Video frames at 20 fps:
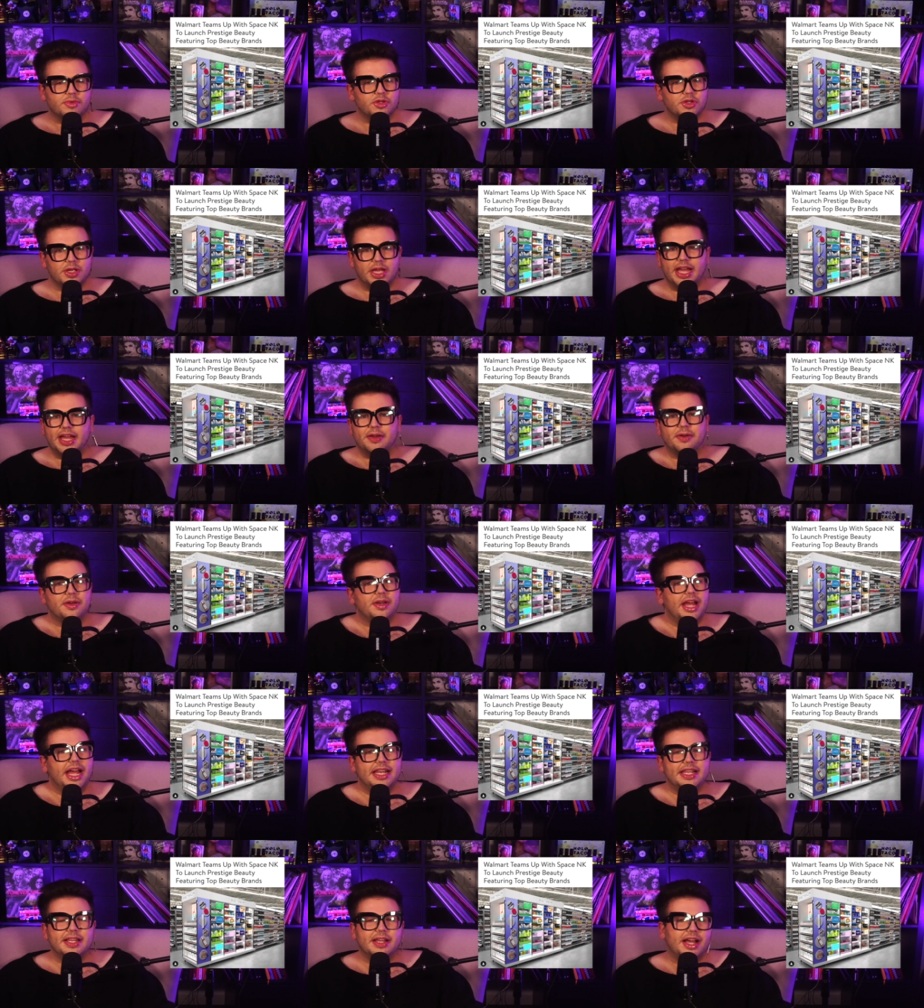I don't,
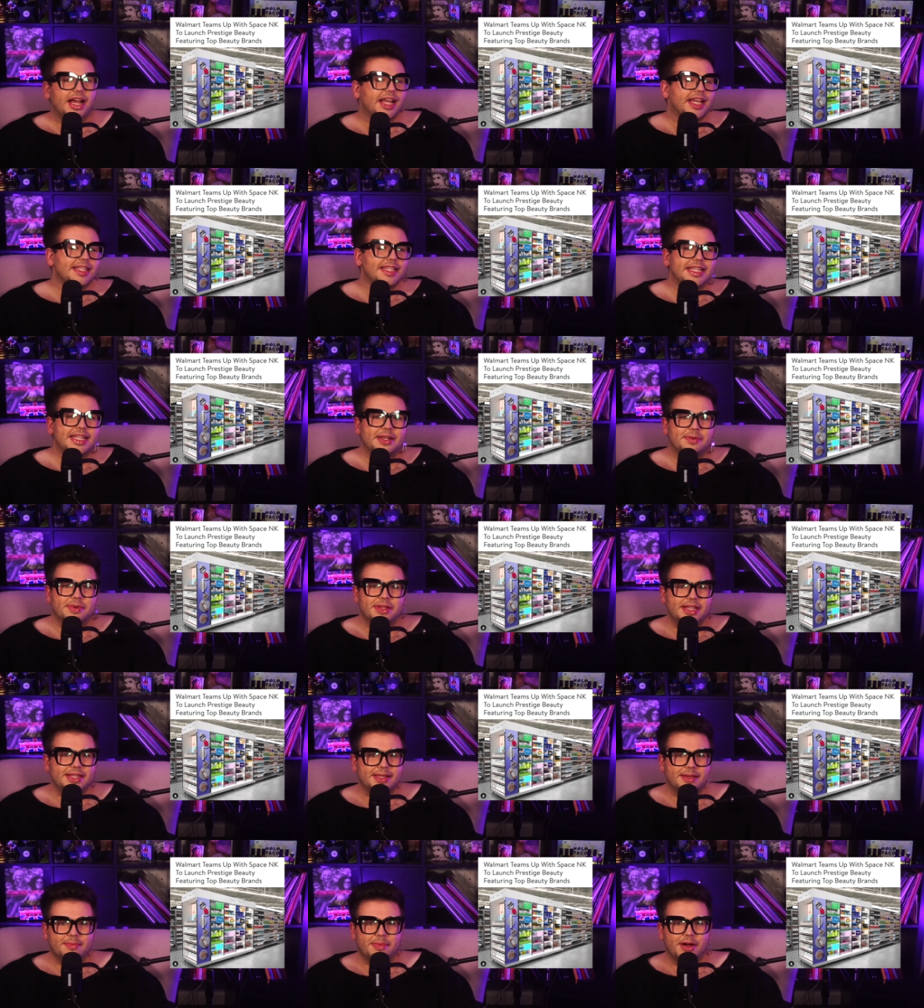I don't, I guess I didn't
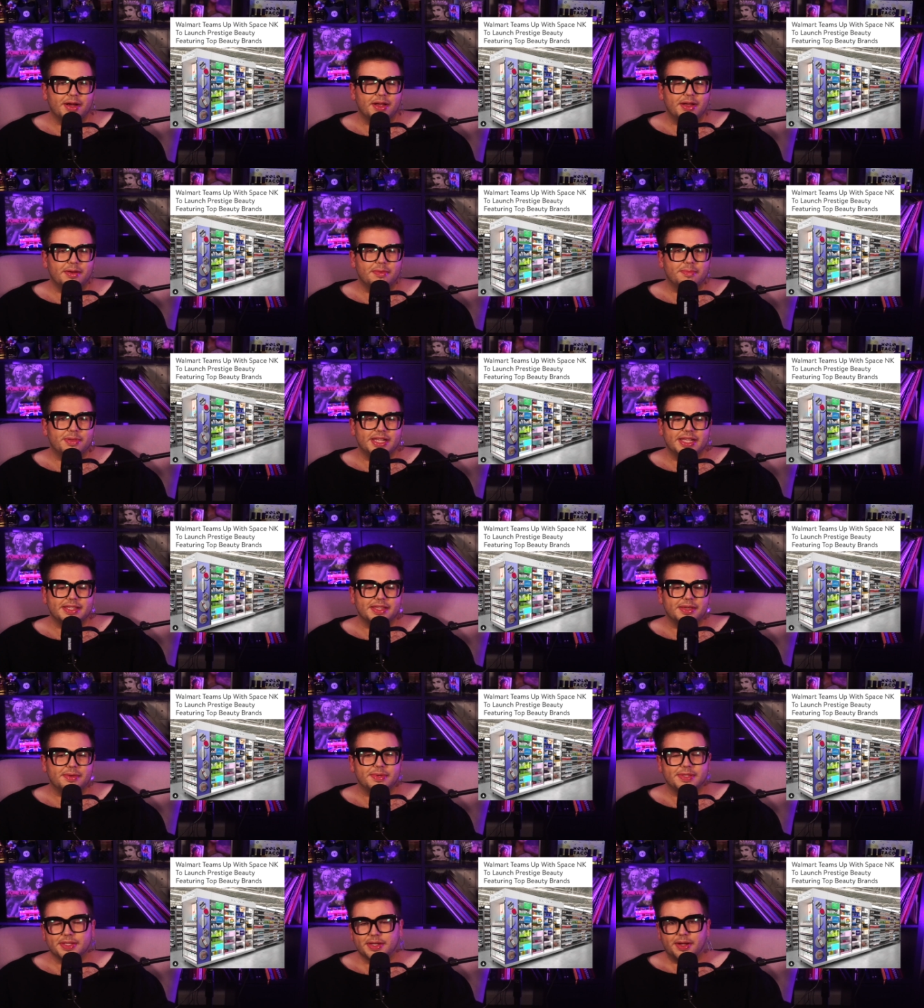realize that Mario Badescu
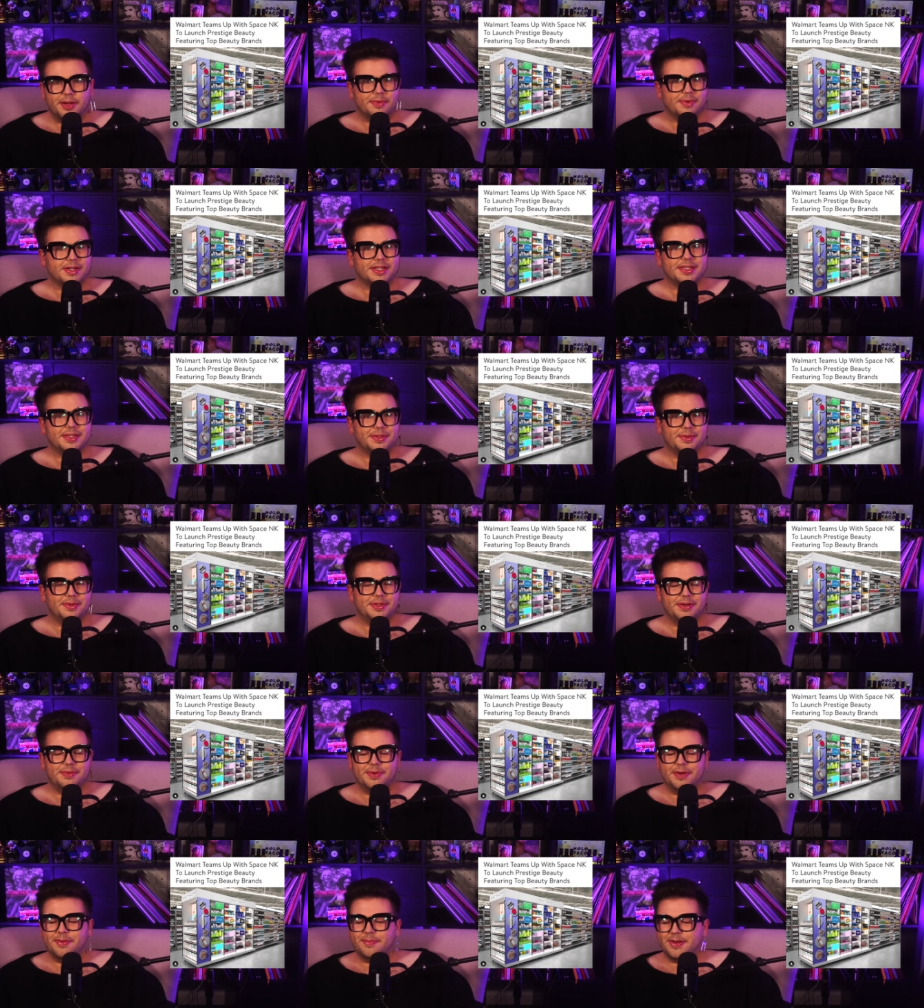wasn't already sold
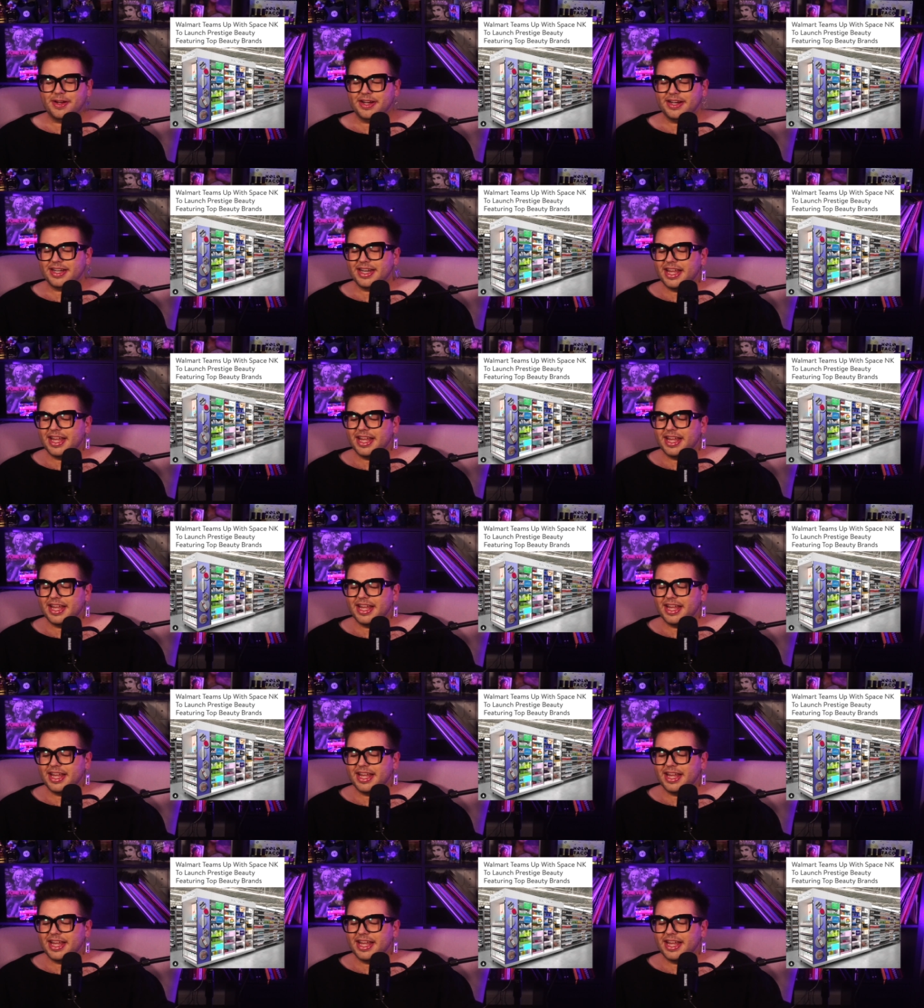at Walmart